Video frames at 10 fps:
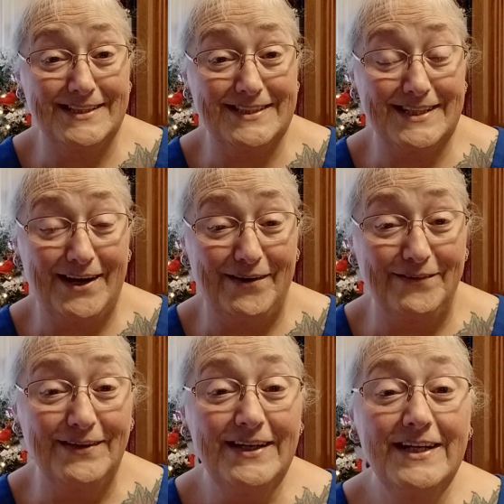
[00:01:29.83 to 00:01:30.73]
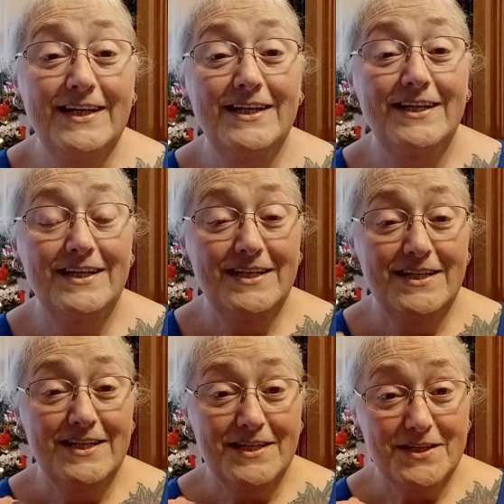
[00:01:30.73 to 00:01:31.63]
So
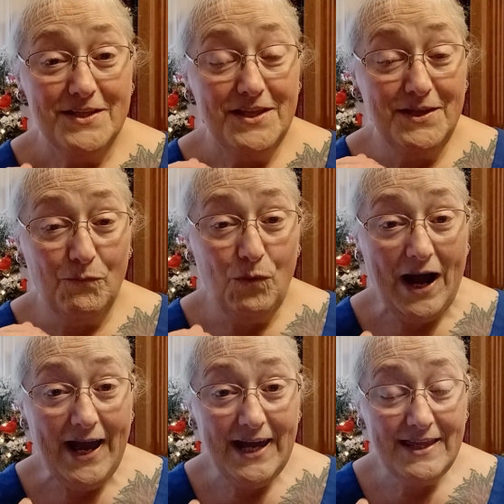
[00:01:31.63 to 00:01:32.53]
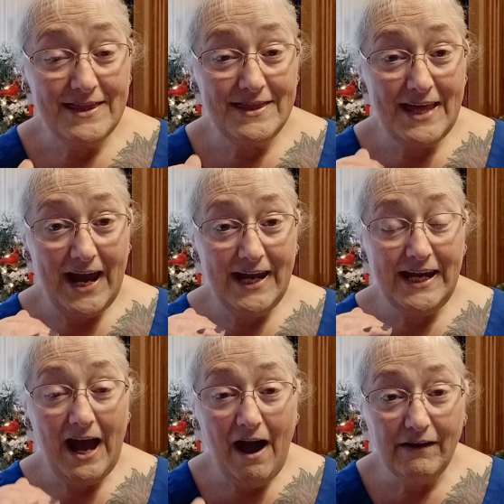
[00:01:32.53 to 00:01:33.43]
the way they
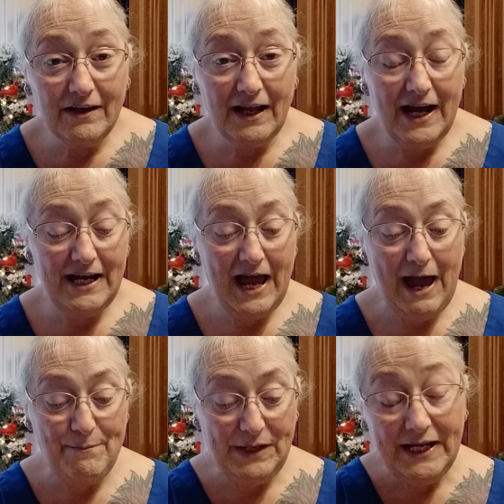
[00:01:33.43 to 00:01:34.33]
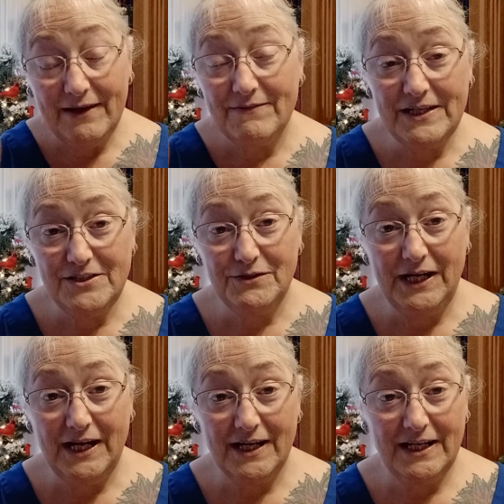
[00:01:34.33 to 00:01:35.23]
calculate how many of these you
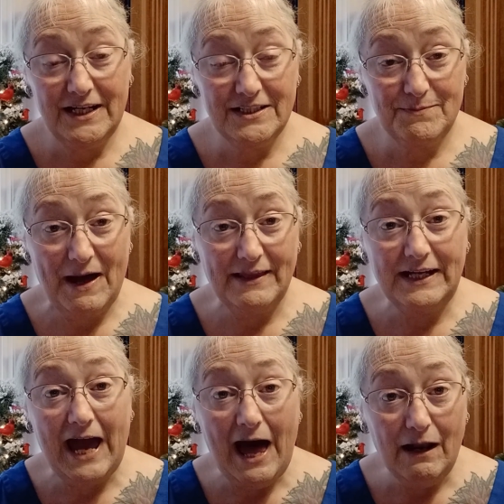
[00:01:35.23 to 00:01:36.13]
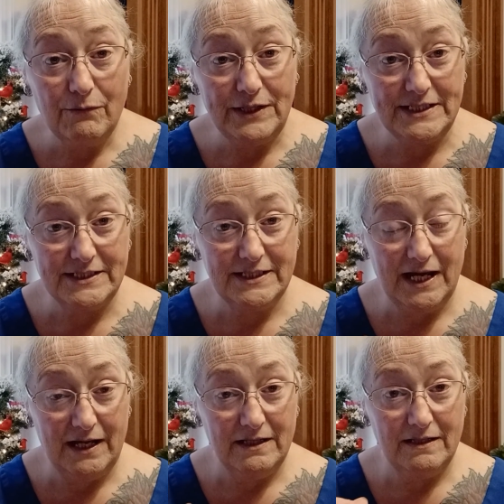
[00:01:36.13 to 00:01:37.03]
get is by the calories
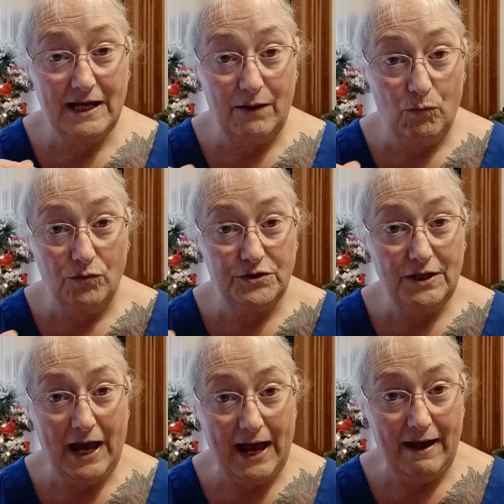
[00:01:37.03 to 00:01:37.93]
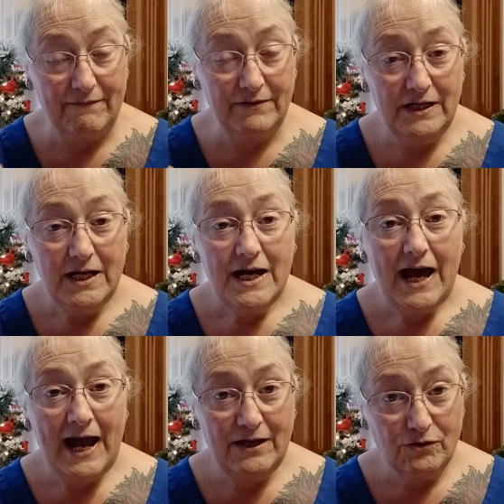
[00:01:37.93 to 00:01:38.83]
that they want you to have.
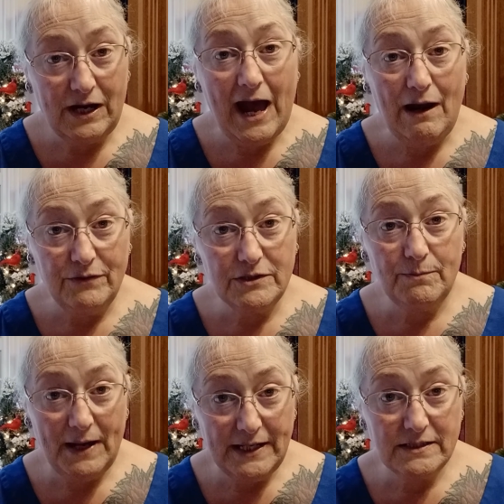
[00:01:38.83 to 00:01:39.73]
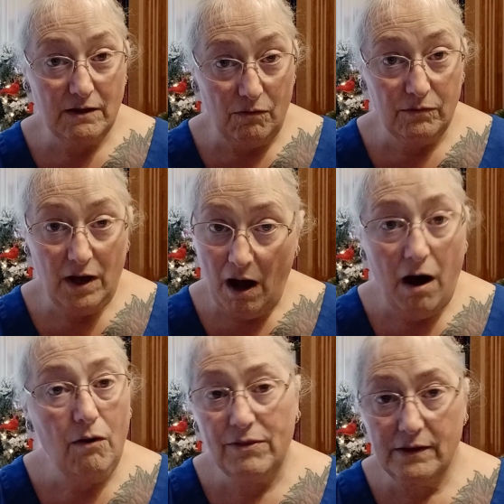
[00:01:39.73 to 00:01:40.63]
And your calories are based on
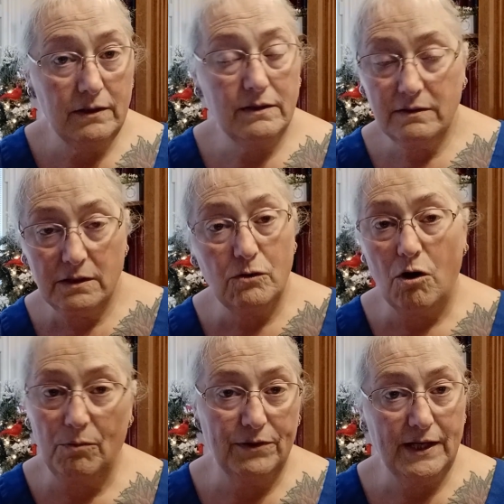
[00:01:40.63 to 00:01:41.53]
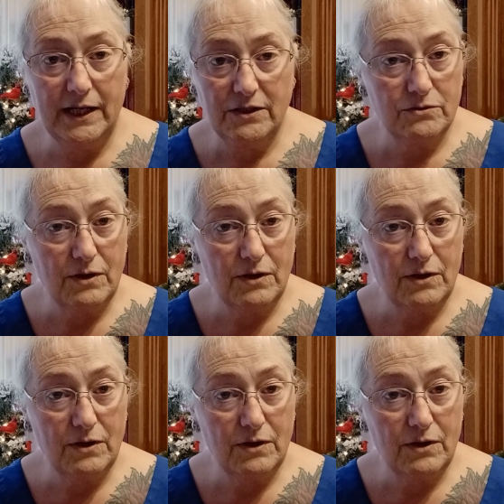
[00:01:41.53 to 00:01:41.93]
all the normal things.